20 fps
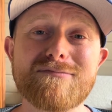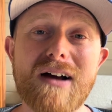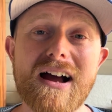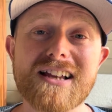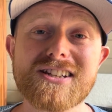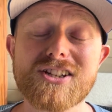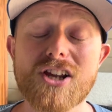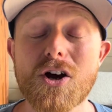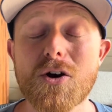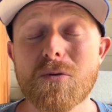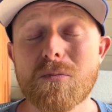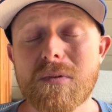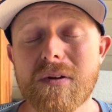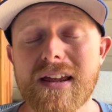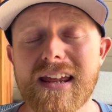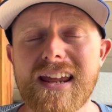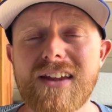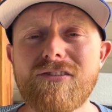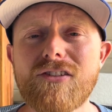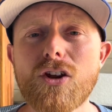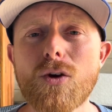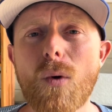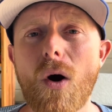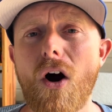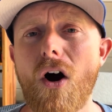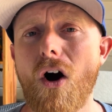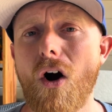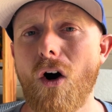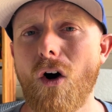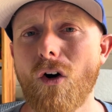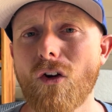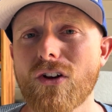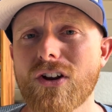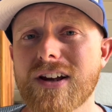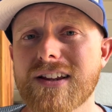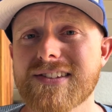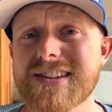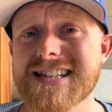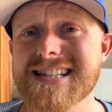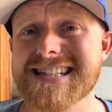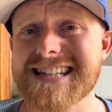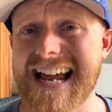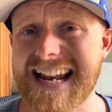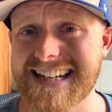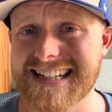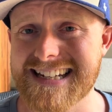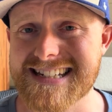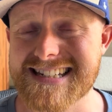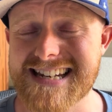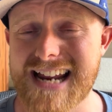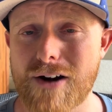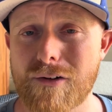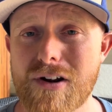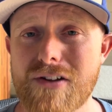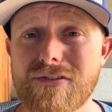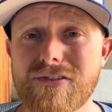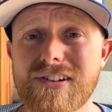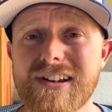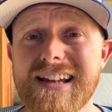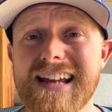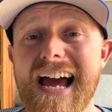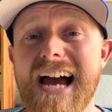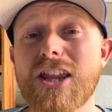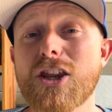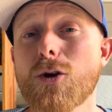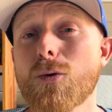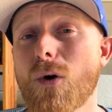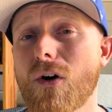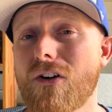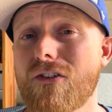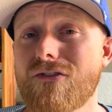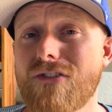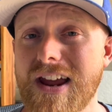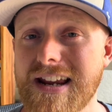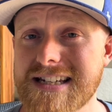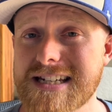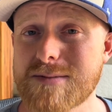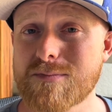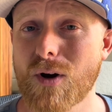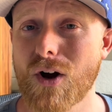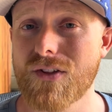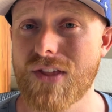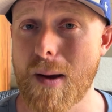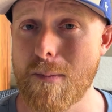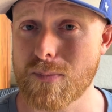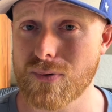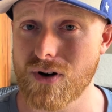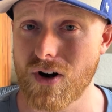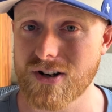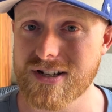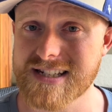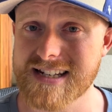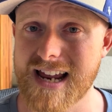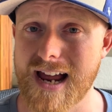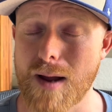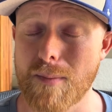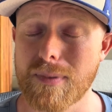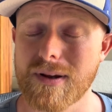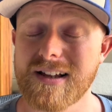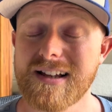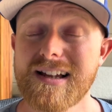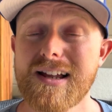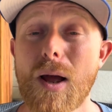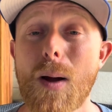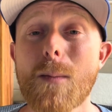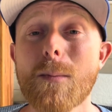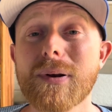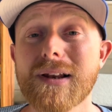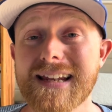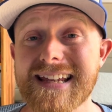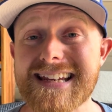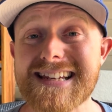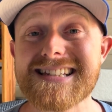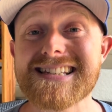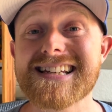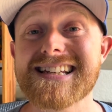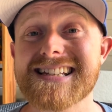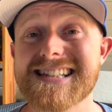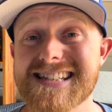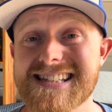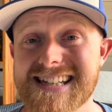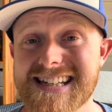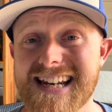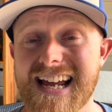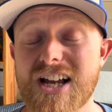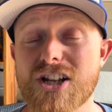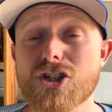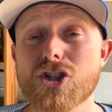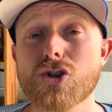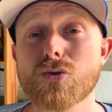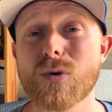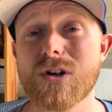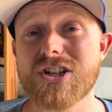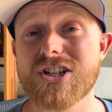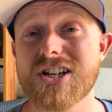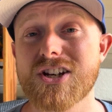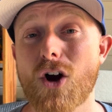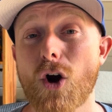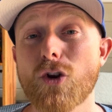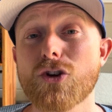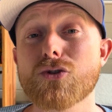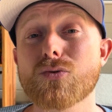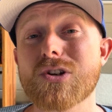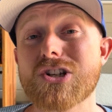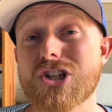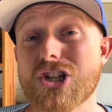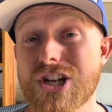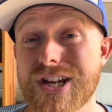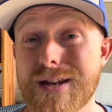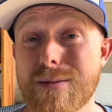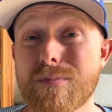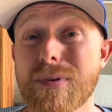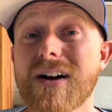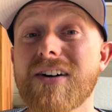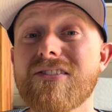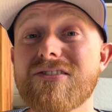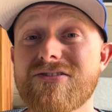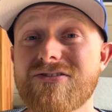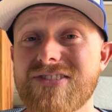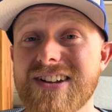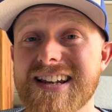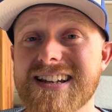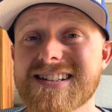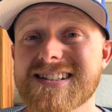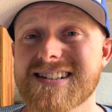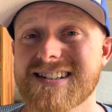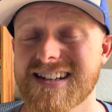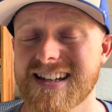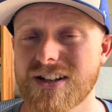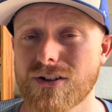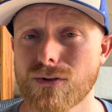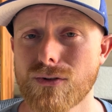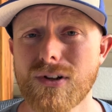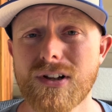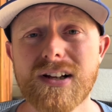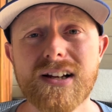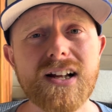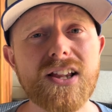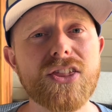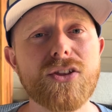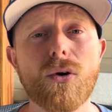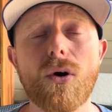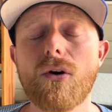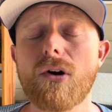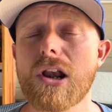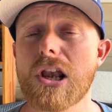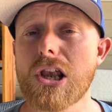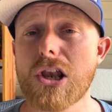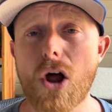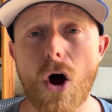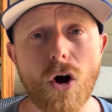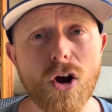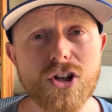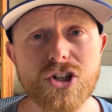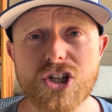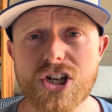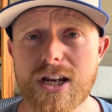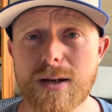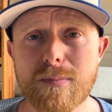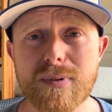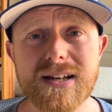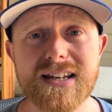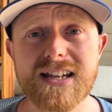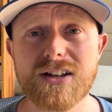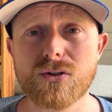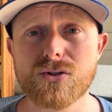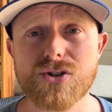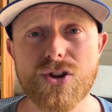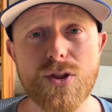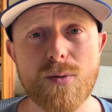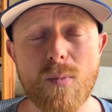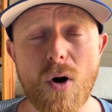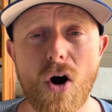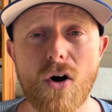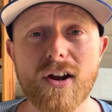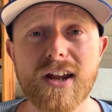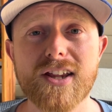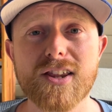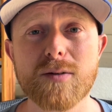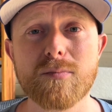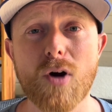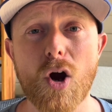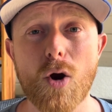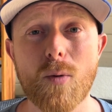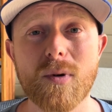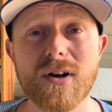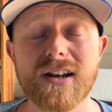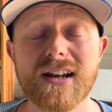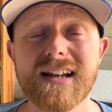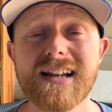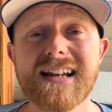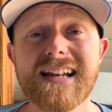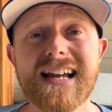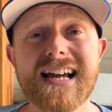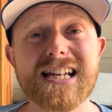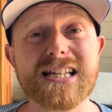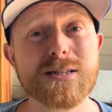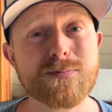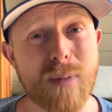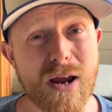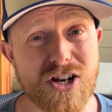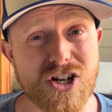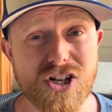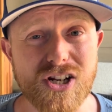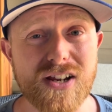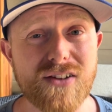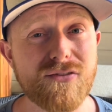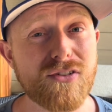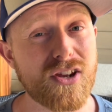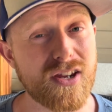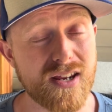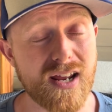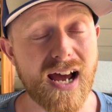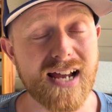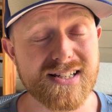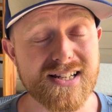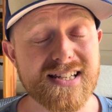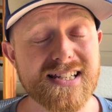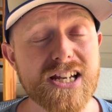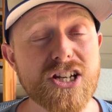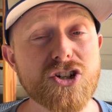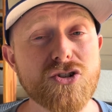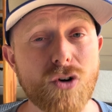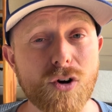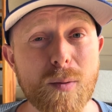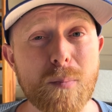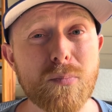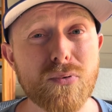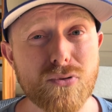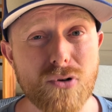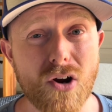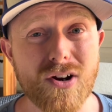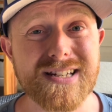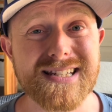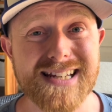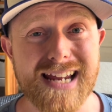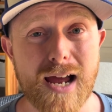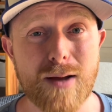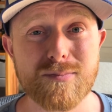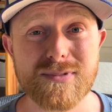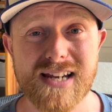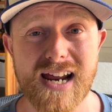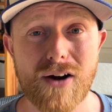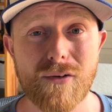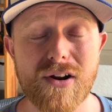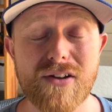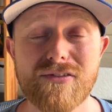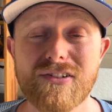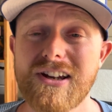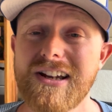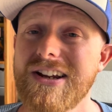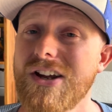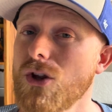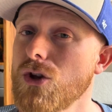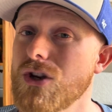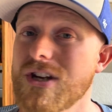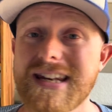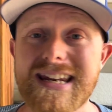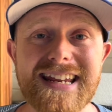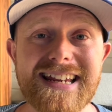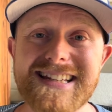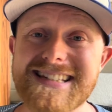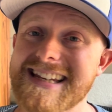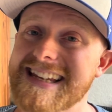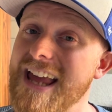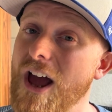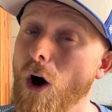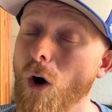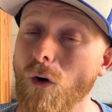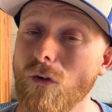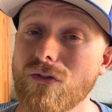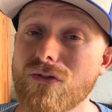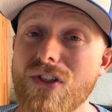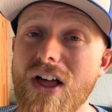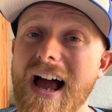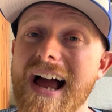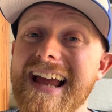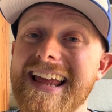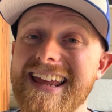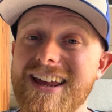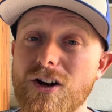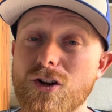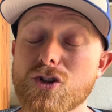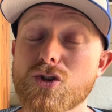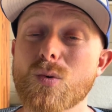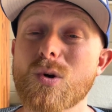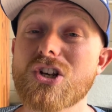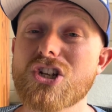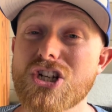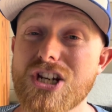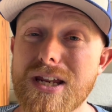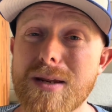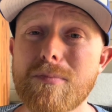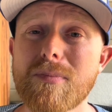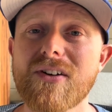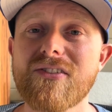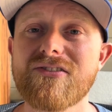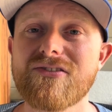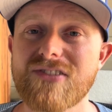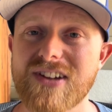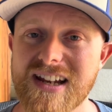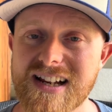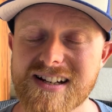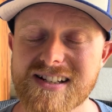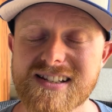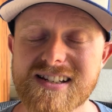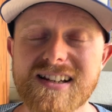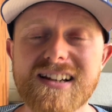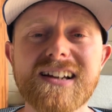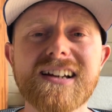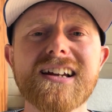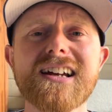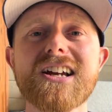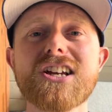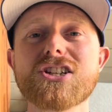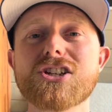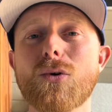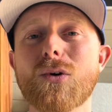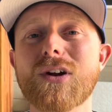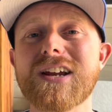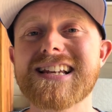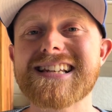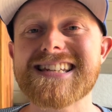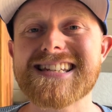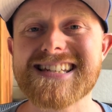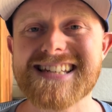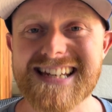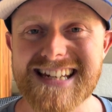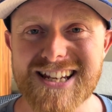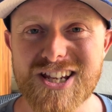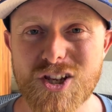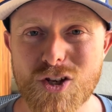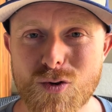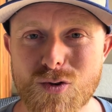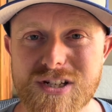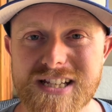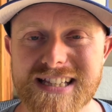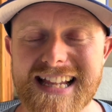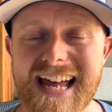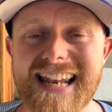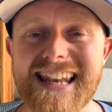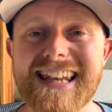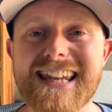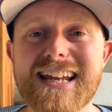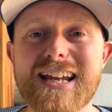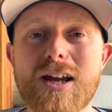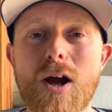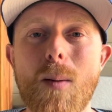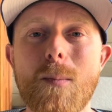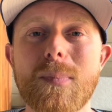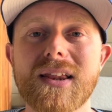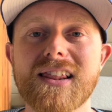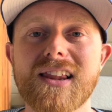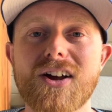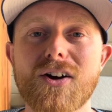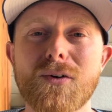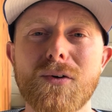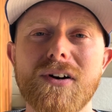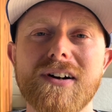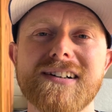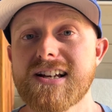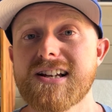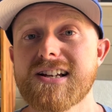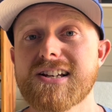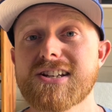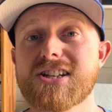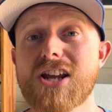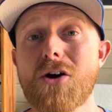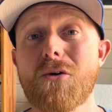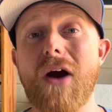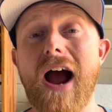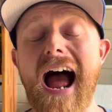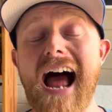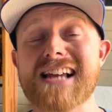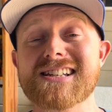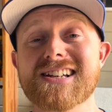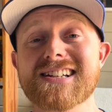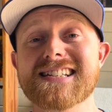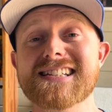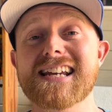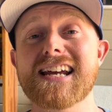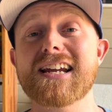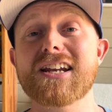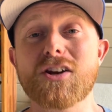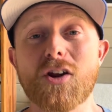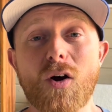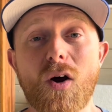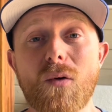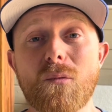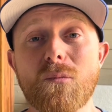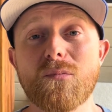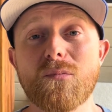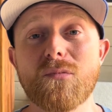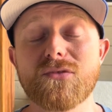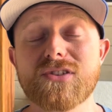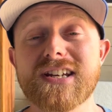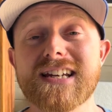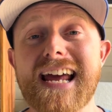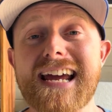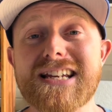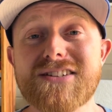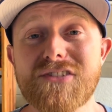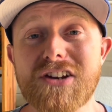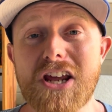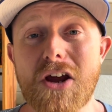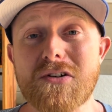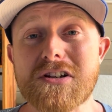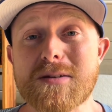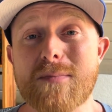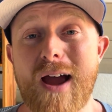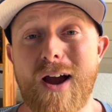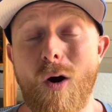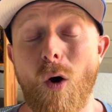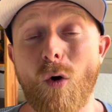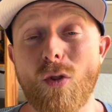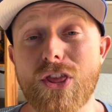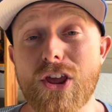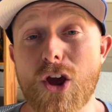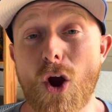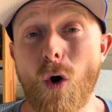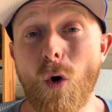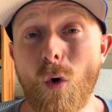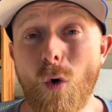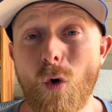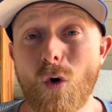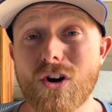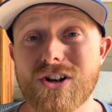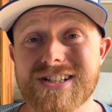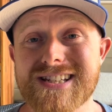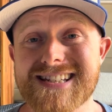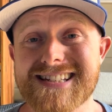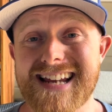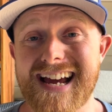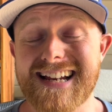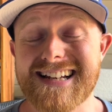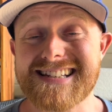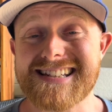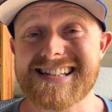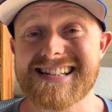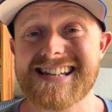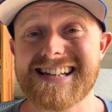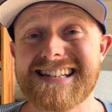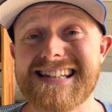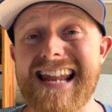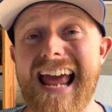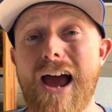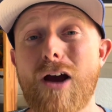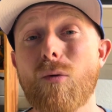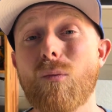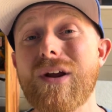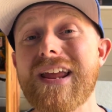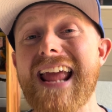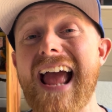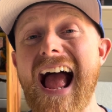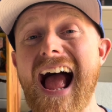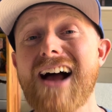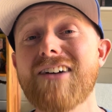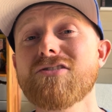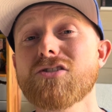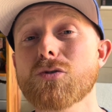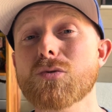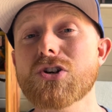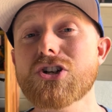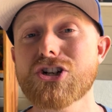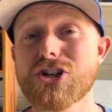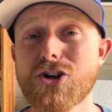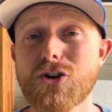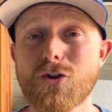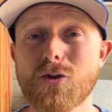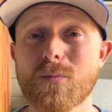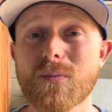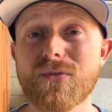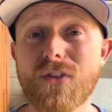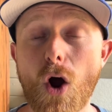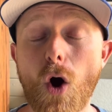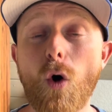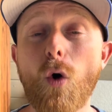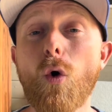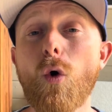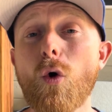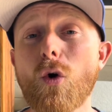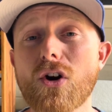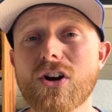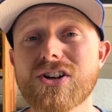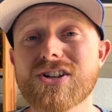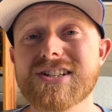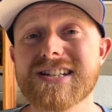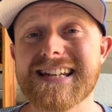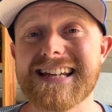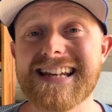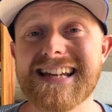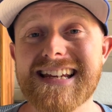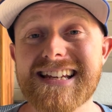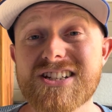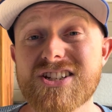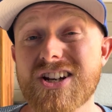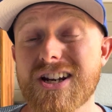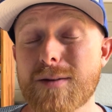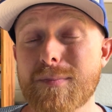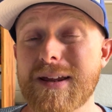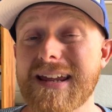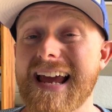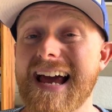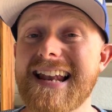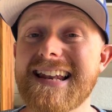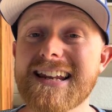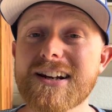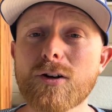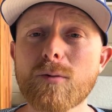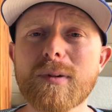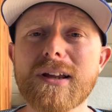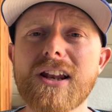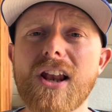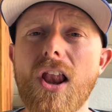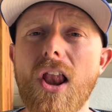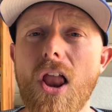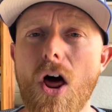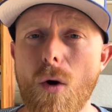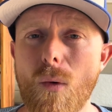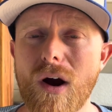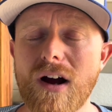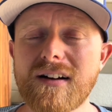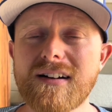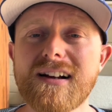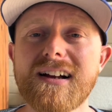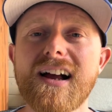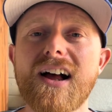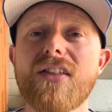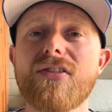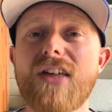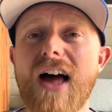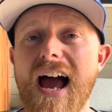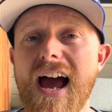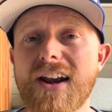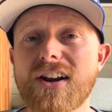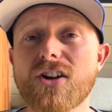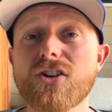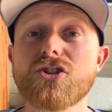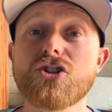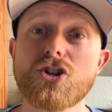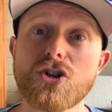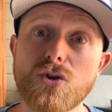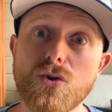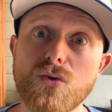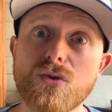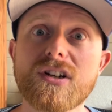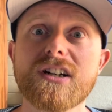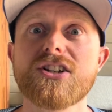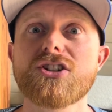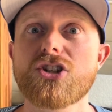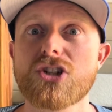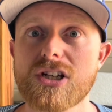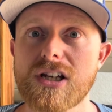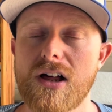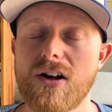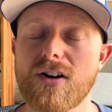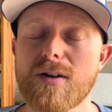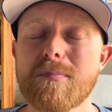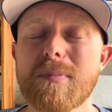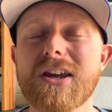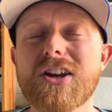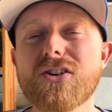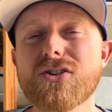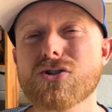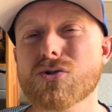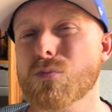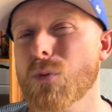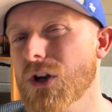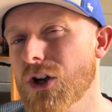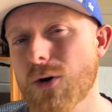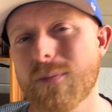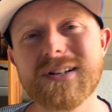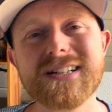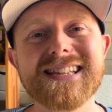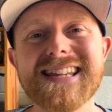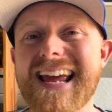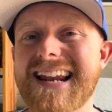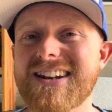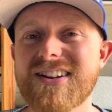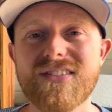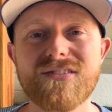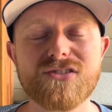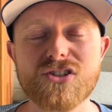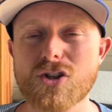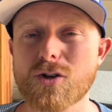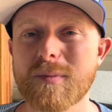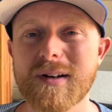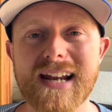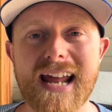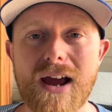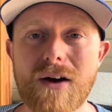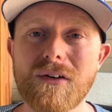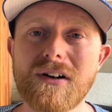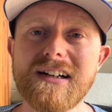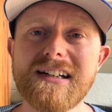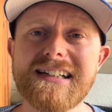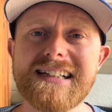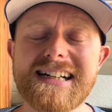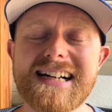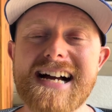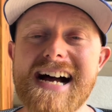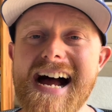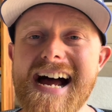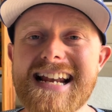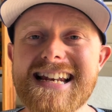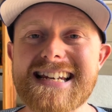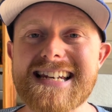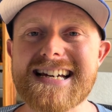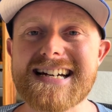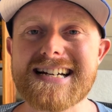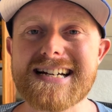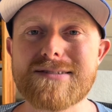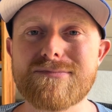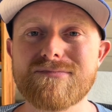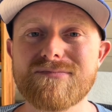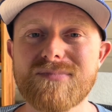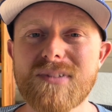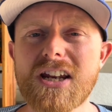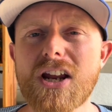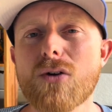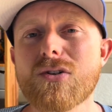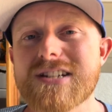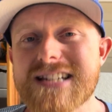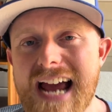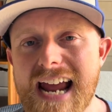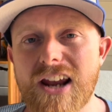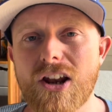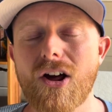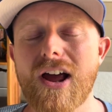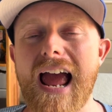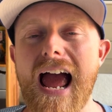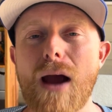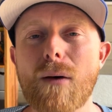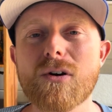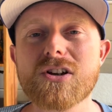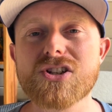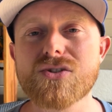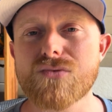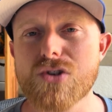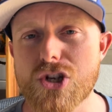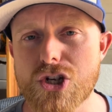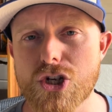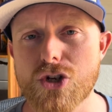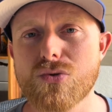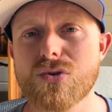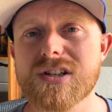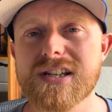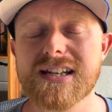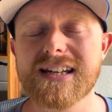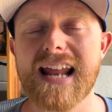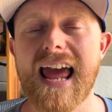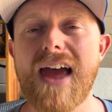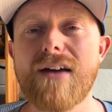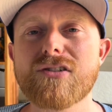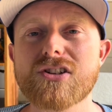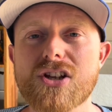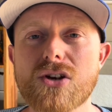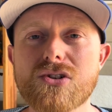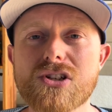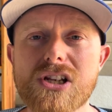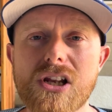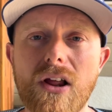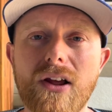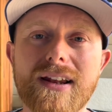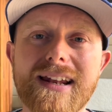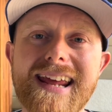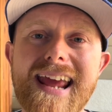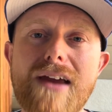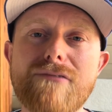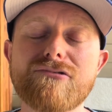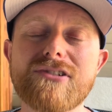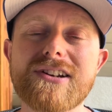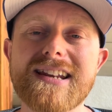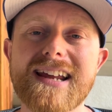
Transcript: So if you are on the standard tariff and you are affected by that price cap, please consider switching onto a cheaper fixed deal. There are a lot of cheaper deals on the market at the moment, especially if, as I said, you're on a price cap tariff. You need to get off that and get onto a cheaper fix. So consider using that link below. So as I said, today's video is about the August stats. Now we have to assume that August is going to be a little bit lower than June and July because we're coming to the end of summer now. And, you know, daylight hours are reducing ever so slightly every